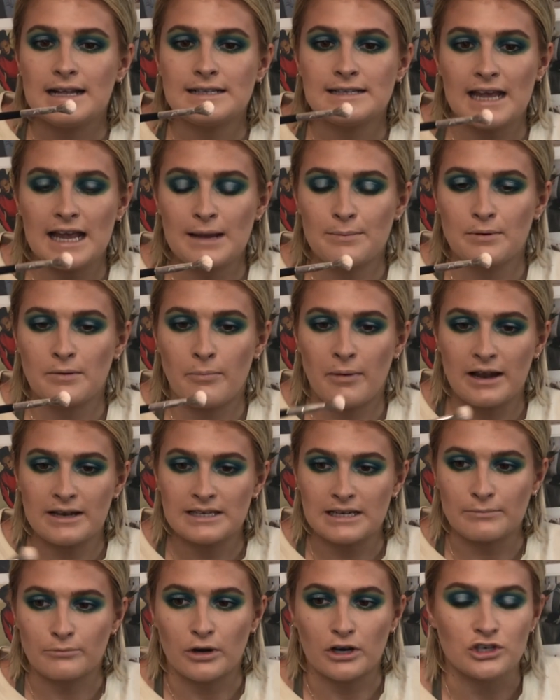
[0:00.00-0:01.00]
tapered
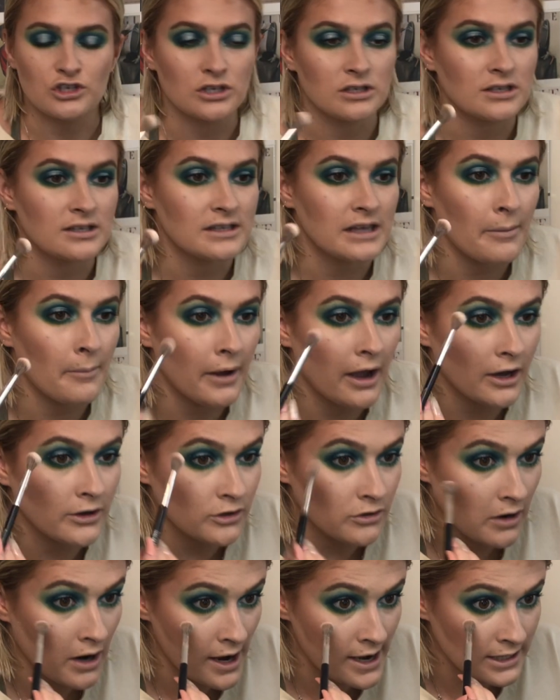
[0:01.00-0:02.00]
blending brush just to set my
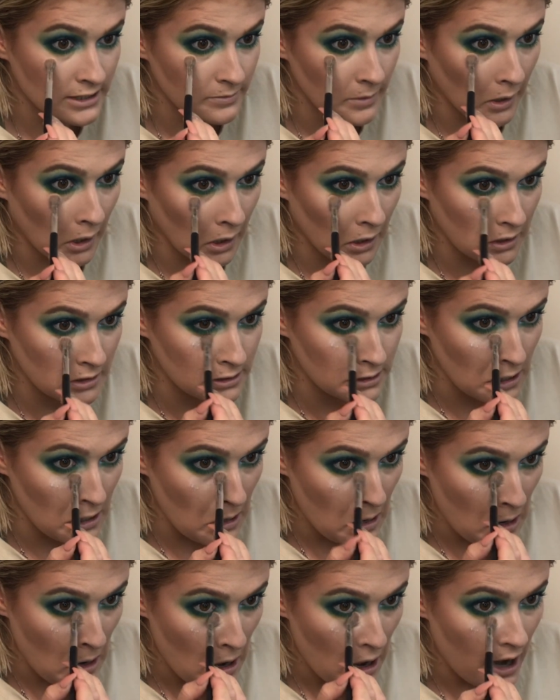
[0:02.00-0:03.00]
under eyes because
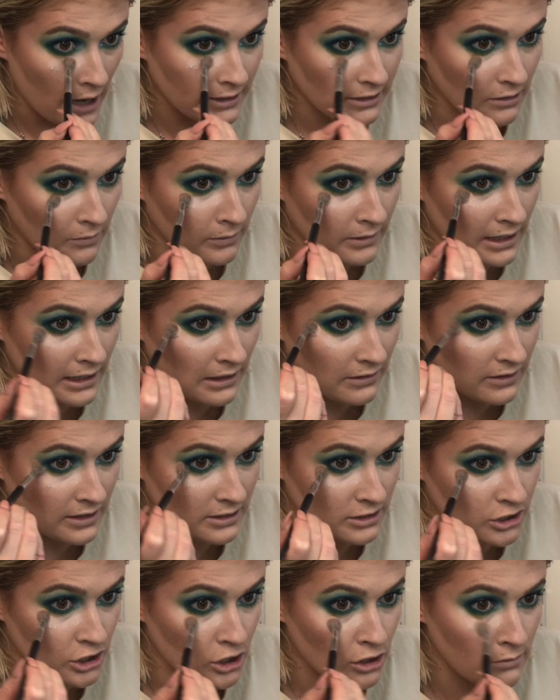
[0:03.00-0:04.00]
I don't want
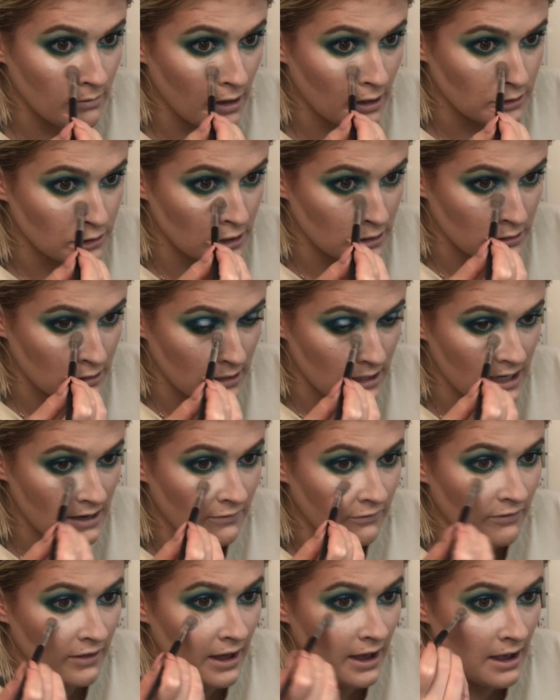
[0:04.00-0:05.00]
anything too much
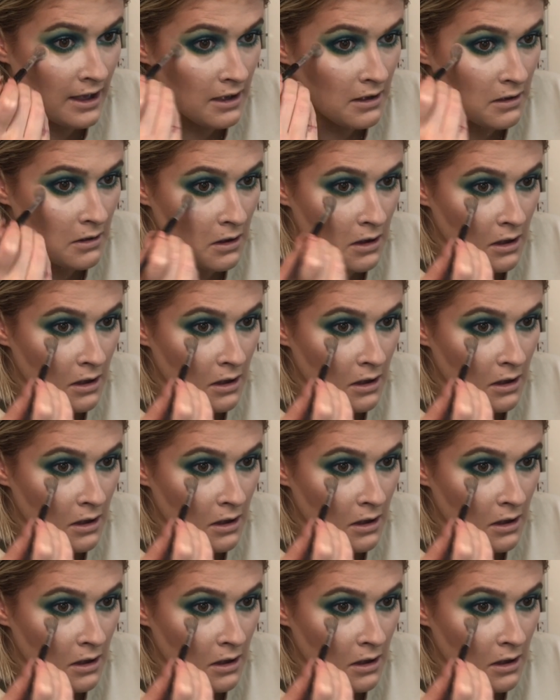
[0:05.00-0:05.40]
underneath there.